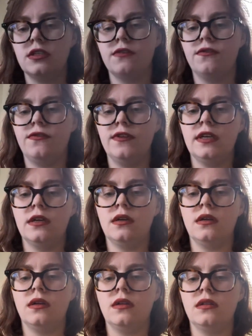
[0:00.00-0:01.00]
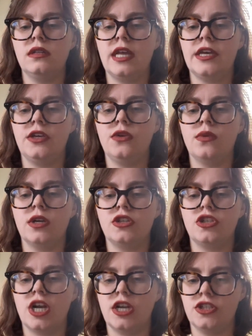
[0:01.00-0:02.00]
to feel like you are
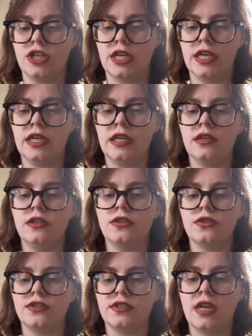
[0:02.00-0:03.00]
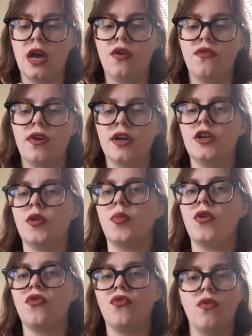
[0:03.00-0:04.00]
judging yourself on your
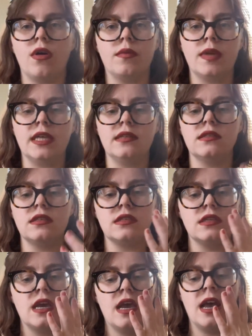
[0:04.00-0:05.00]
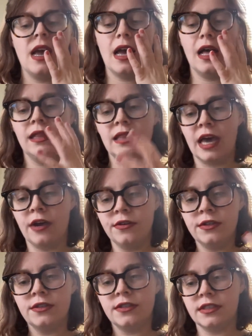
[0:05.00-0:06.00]
performance, allow
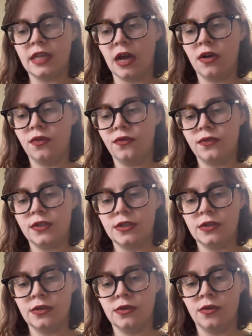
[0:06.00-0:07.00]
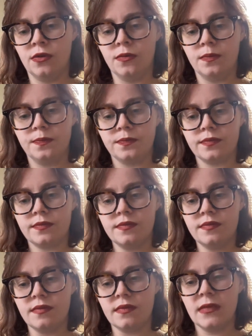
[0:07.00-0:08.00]
yourself to
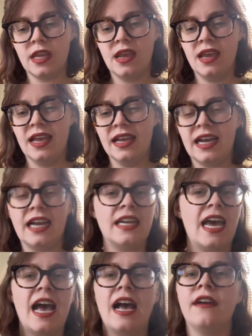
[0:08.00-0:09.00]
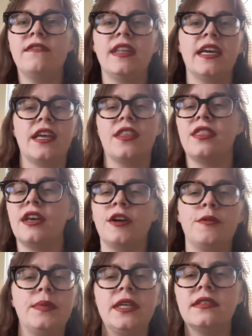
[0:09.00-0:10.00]
kind of have like a
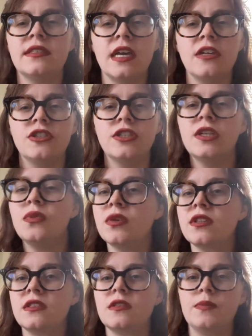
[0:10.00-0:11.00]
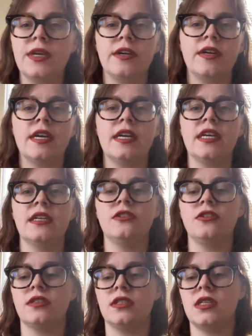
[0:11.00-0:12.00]
therapy session with spirit and
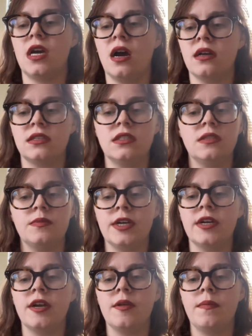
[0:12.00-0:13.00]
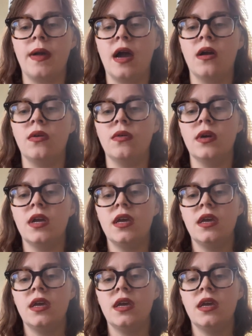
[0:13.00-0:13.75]
just talk to spirit about